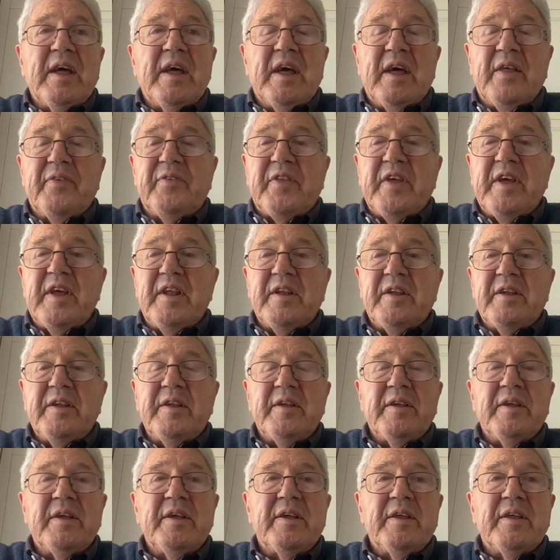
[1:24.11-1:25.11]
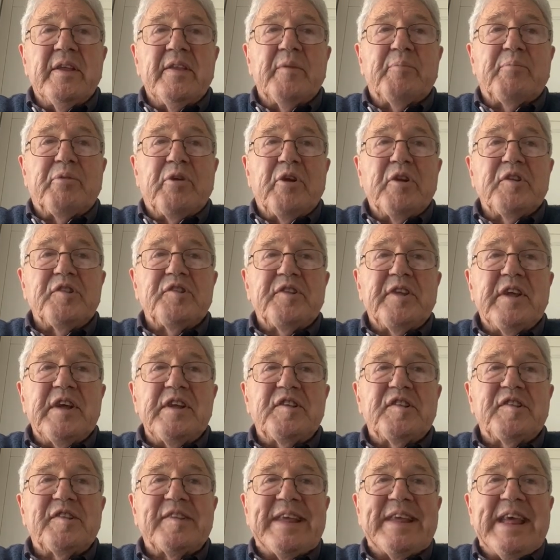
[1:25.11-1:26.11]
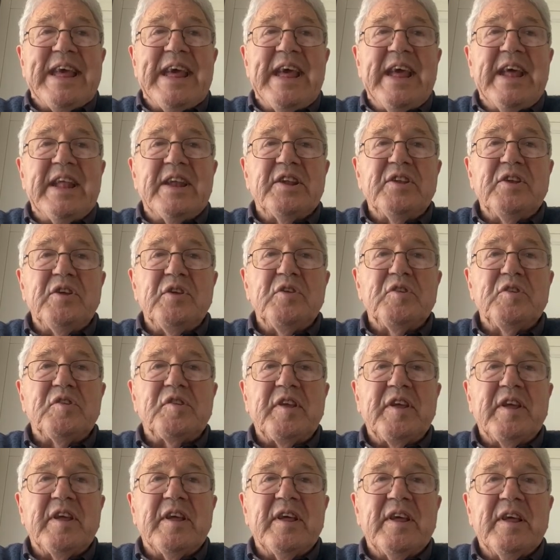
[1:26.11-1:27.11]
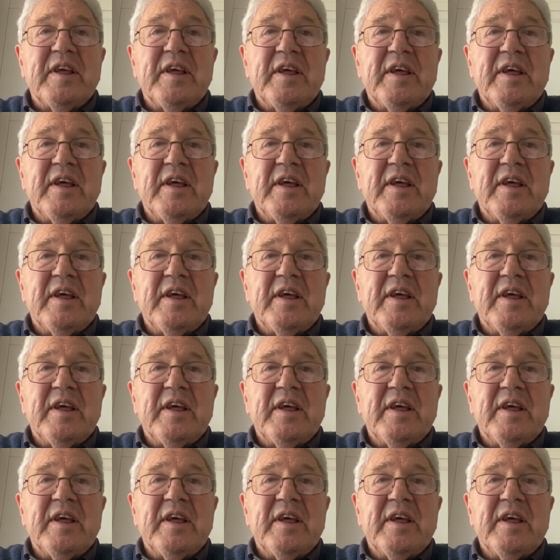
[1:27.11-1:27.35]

and then the prostate scanned using